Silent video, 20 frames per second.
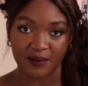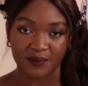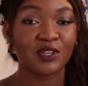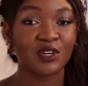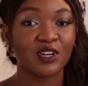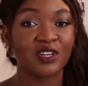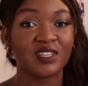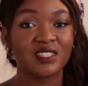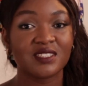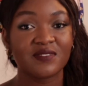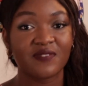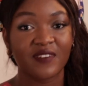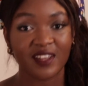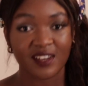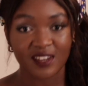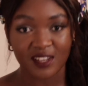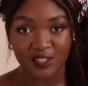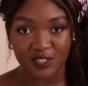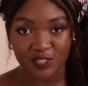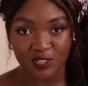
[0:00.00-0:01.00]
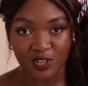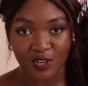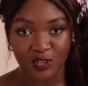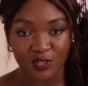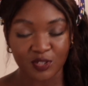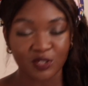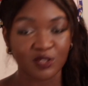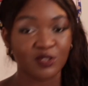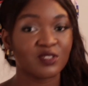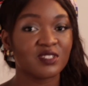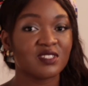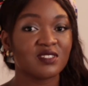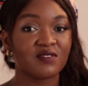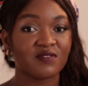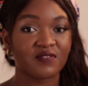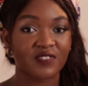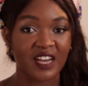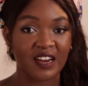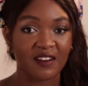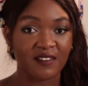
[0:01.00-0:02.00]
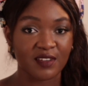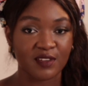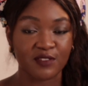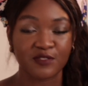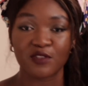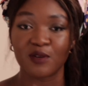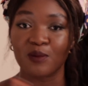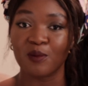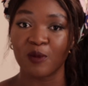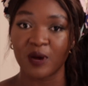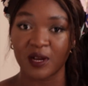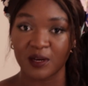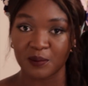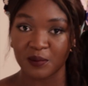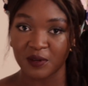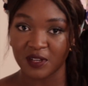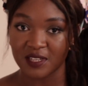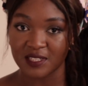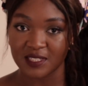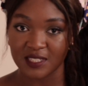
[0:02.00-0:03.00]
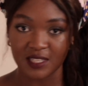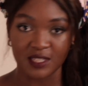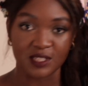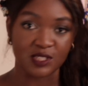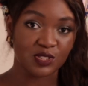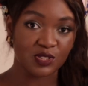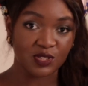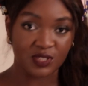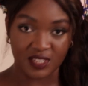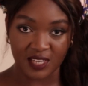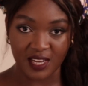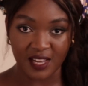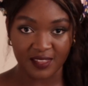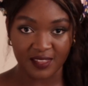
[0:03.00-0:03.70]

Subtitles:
because financial goals vary from one person to the